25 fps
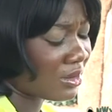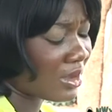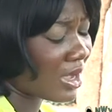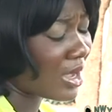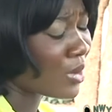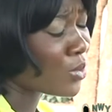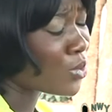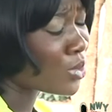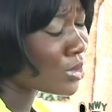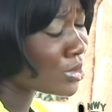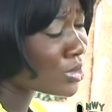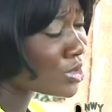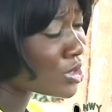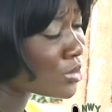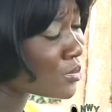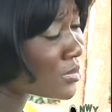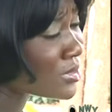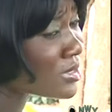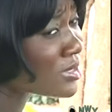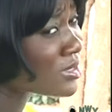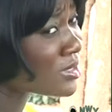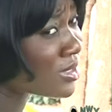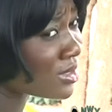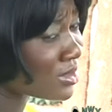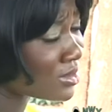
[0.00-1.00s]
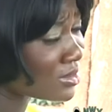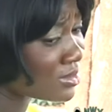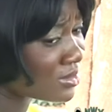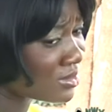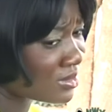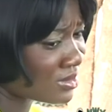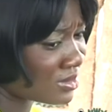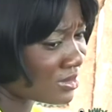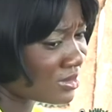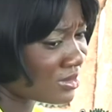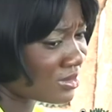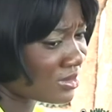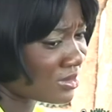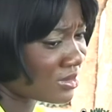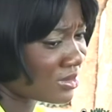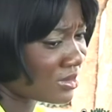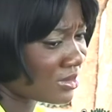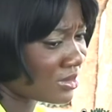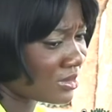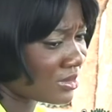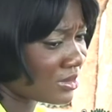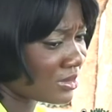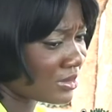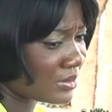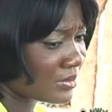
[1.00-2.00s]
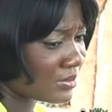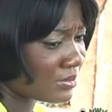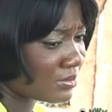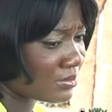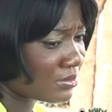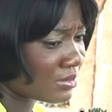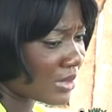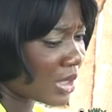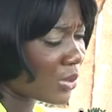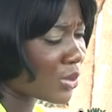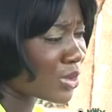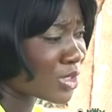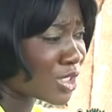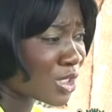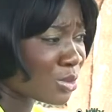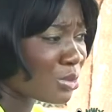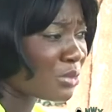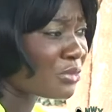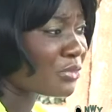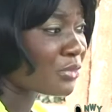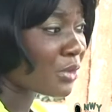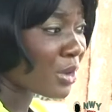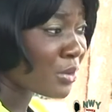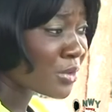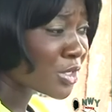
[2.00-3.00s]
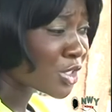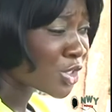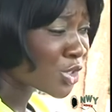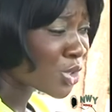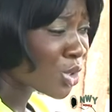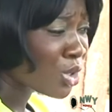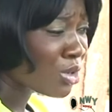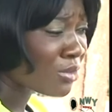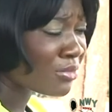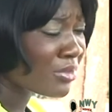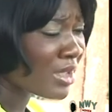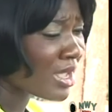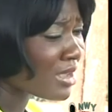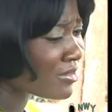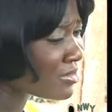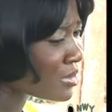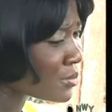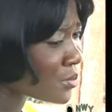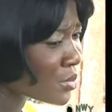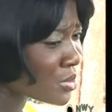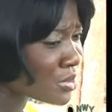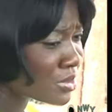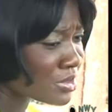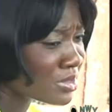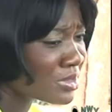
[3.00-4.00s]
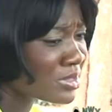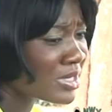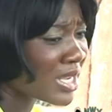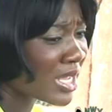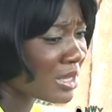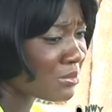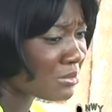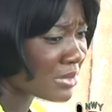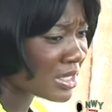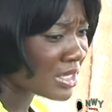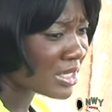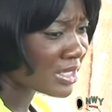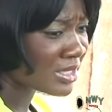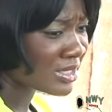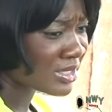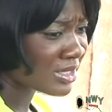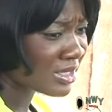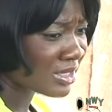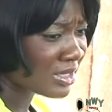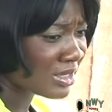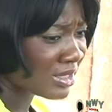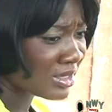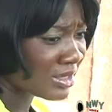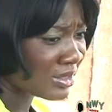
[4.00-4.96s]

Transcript: I want to be certain. I want to be very sure of every person I meet